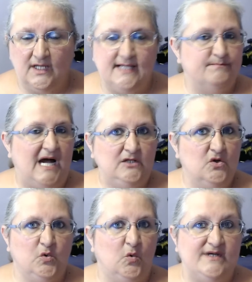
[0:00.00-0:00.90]
It might not
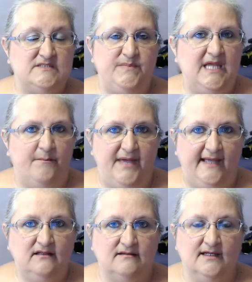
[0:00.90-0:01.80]
always be a
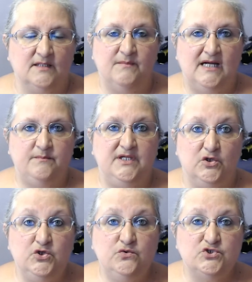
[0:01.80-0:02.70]
bad thing. It might be a
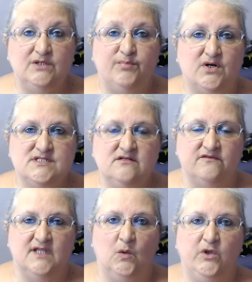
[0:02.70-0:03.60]
hugely positive
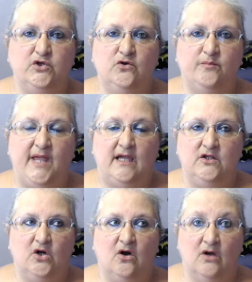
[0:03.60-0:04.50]
thing where you look back and you
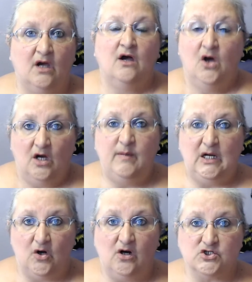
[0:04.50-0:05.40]
go, oh my
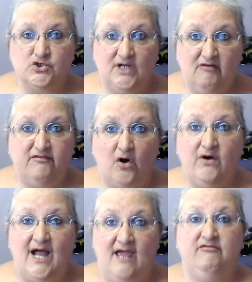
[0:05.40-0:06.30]
gosh, look how far I
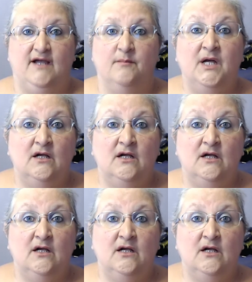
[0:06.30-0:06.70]
have come.